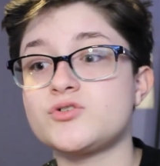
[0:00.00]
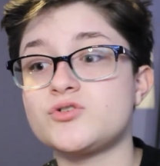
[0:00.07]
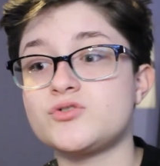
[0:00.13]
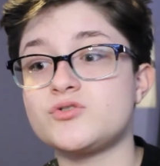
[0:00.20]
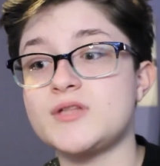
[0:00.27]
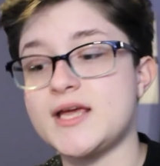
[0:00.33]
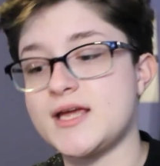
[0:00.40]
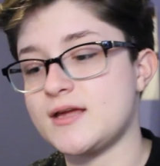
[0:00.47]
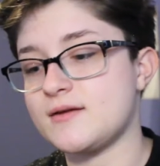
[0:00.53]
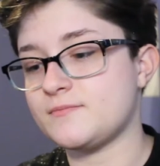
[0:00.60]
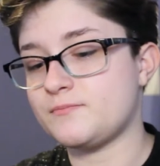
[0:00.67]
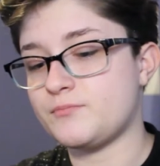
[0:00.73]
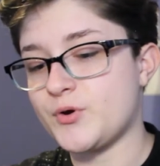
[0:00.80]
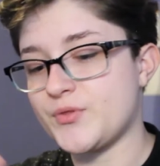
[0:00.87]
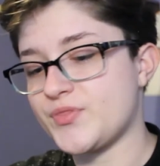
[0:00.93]
they
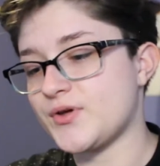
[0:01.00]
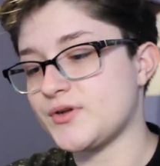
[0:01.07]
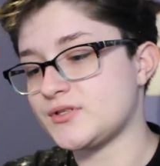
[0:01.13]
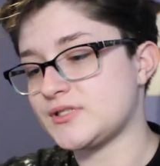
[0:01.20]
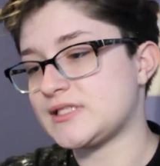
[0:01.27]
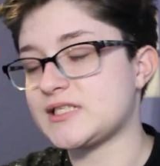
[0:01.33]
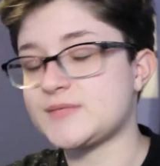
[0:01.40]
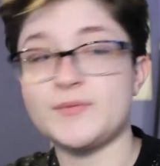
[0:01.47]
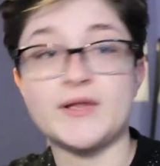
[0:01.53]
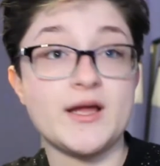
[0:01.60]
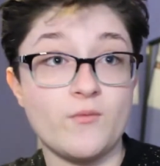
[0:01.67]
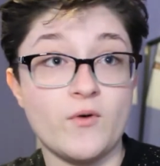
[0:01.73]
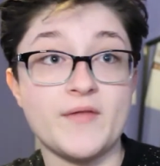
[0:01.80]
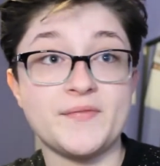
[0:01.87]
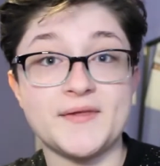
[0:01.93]
put the display
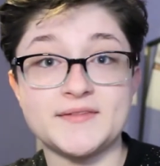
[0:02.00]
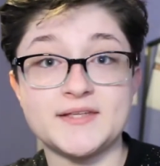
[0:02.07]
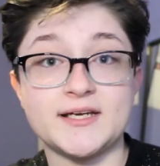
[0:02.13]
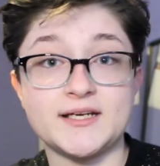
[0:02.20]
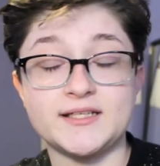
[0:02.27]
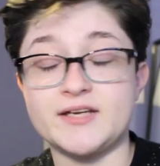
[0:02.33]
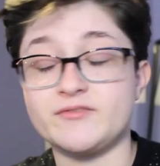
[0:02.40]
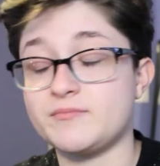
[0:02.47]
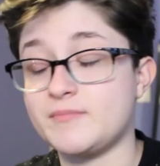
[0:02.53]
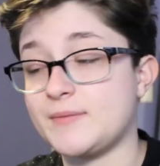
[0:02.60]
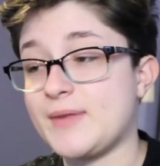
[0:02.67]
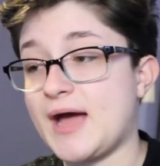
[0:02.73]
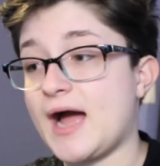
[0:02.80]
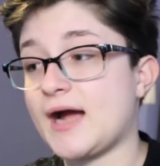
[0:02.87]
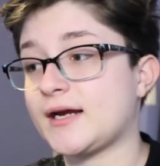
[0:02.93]
one that they had given me
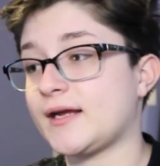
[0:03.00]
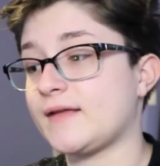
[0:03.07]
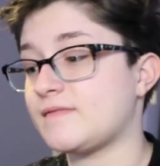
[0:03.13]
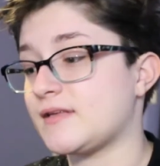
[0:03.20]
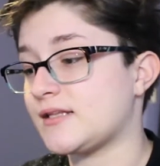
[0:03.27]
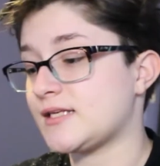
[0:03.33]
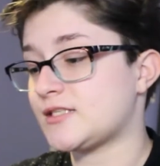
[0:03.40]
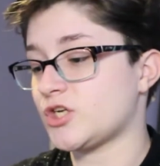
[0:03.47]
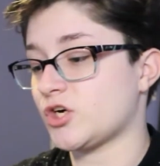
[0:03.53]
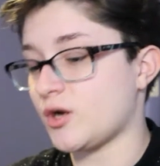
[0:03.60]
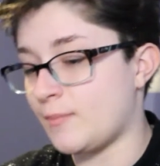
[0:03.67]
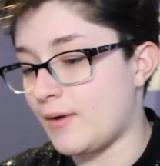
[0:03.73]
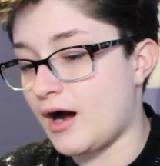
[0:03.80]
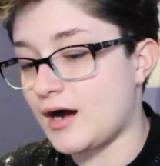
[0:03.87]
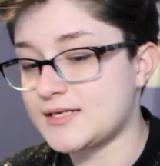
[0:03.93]
back, and then they took a
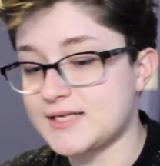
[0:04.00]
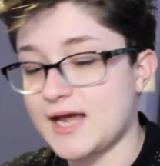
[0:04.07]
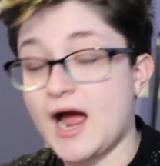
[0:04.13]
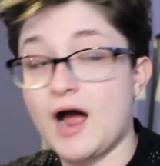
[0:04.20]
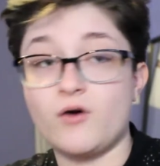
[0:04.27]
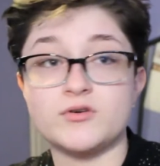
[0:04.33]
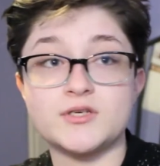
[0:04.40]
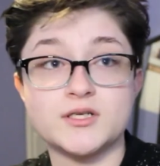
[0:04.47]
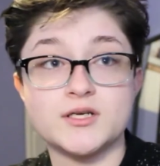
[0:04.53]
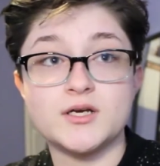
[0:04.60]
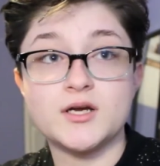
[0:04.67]
box out,